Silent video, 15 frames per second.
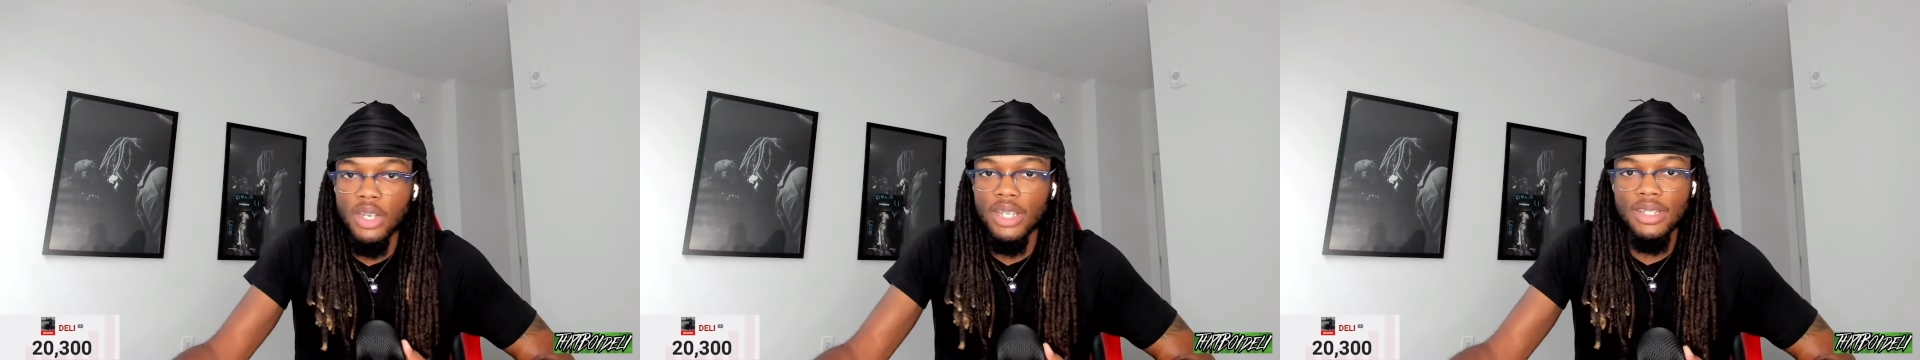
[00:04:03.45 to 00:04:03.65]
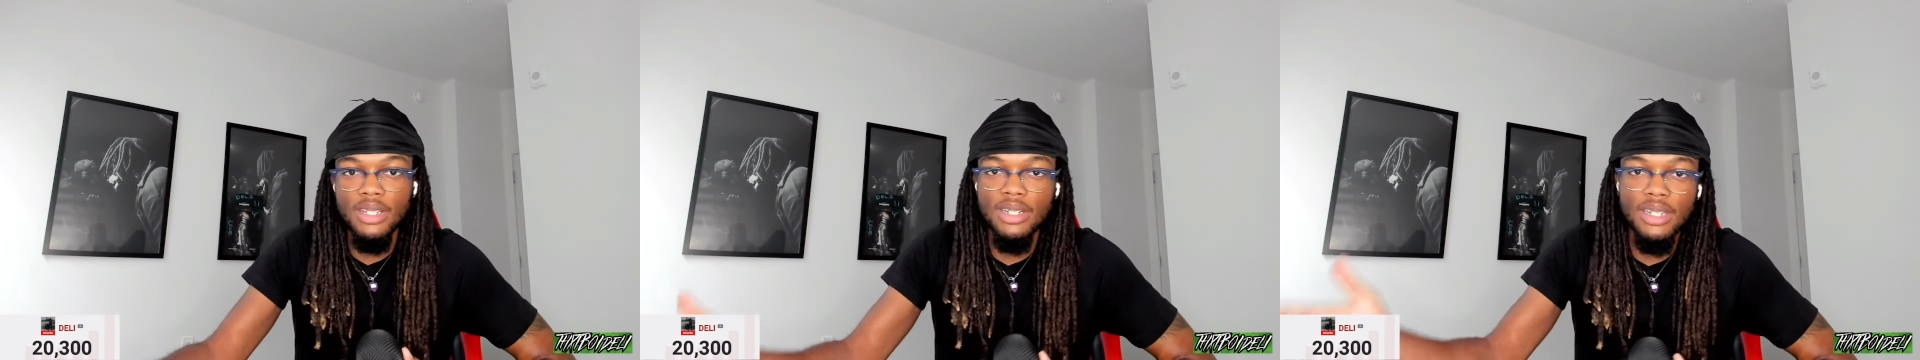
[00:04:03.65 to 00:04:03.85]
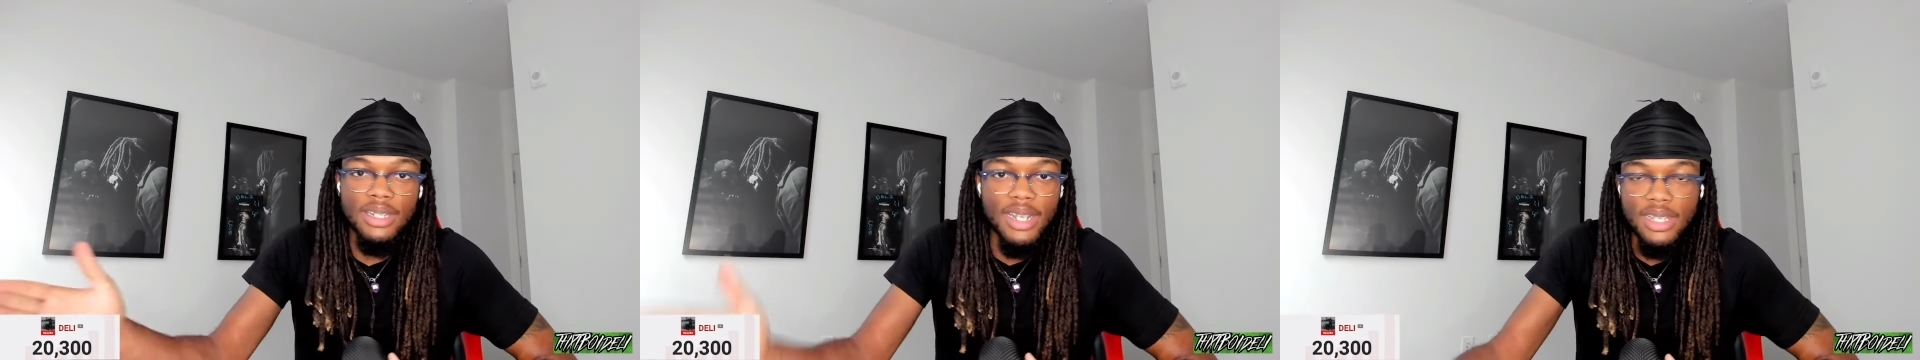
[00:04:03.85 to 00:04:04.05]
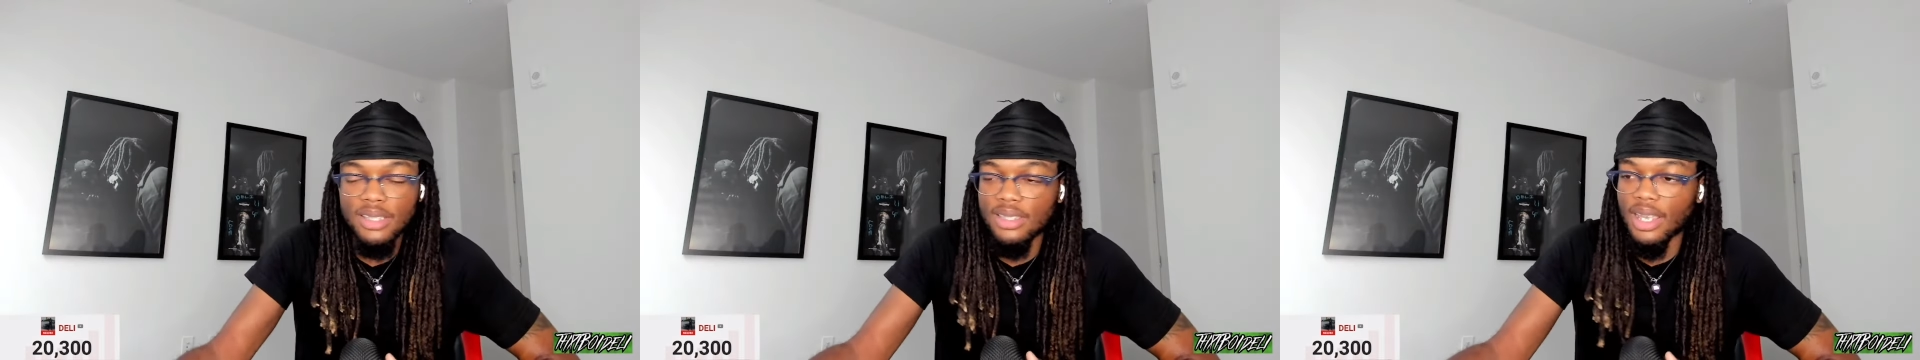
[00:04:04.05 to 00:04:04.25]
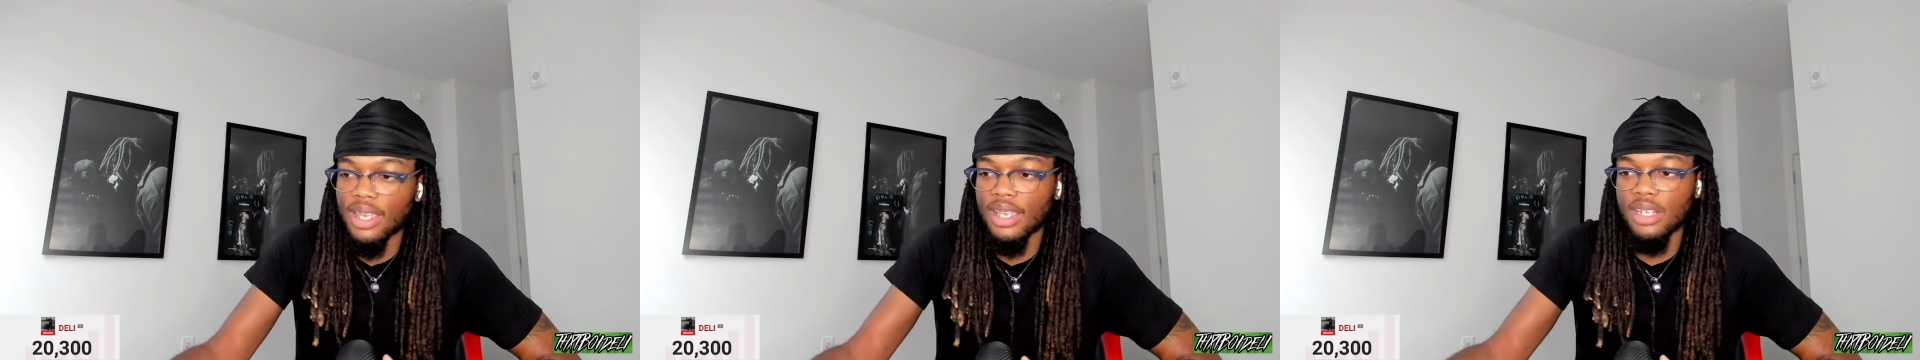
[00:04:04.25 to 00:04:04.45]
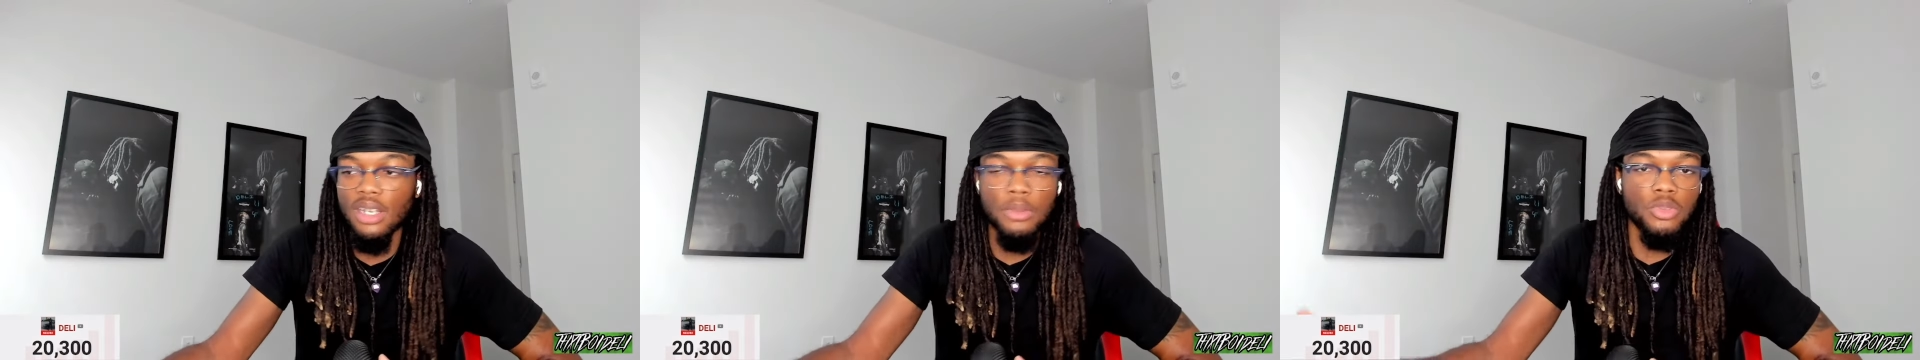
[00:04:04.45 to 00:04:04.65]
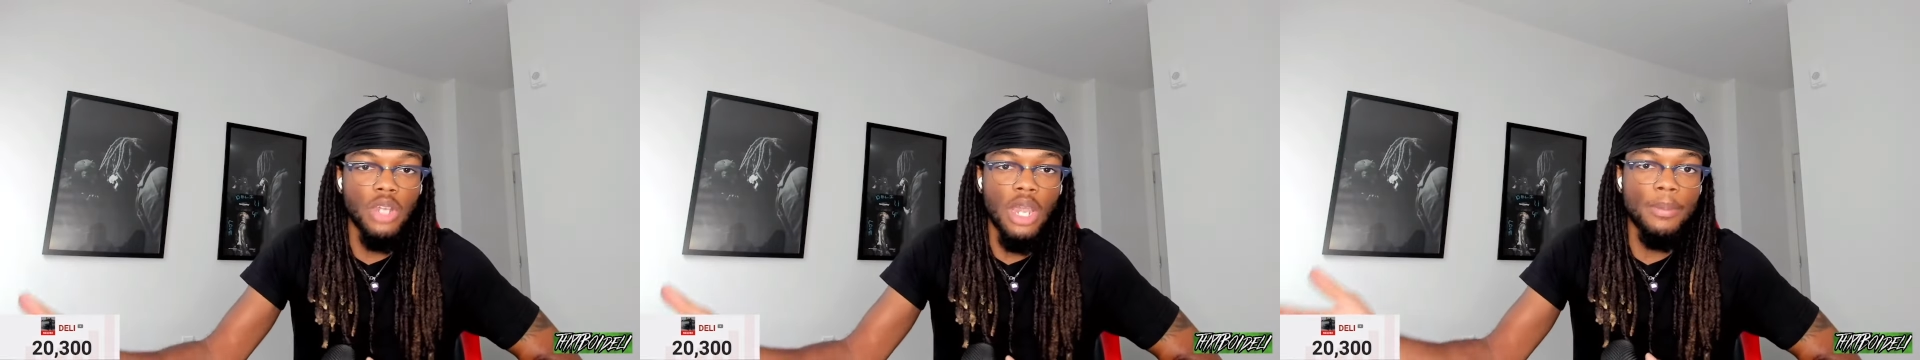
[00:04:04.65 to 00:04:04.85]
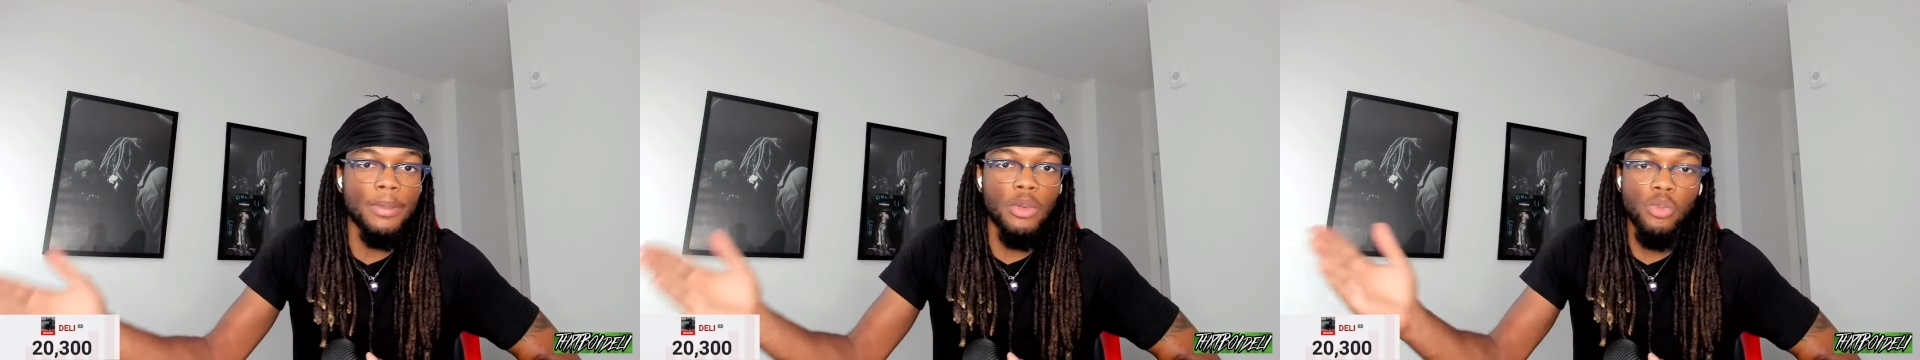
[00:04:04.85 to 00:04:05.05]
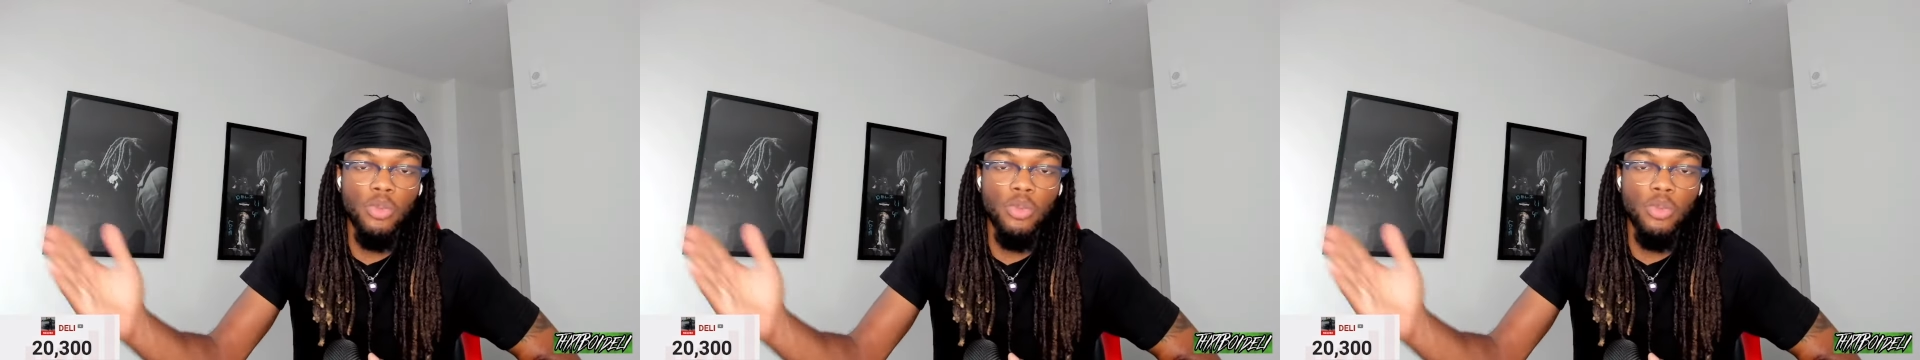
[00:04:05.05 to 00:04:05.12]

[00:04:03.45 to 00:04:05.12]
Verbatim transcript: and then the next day end up dropping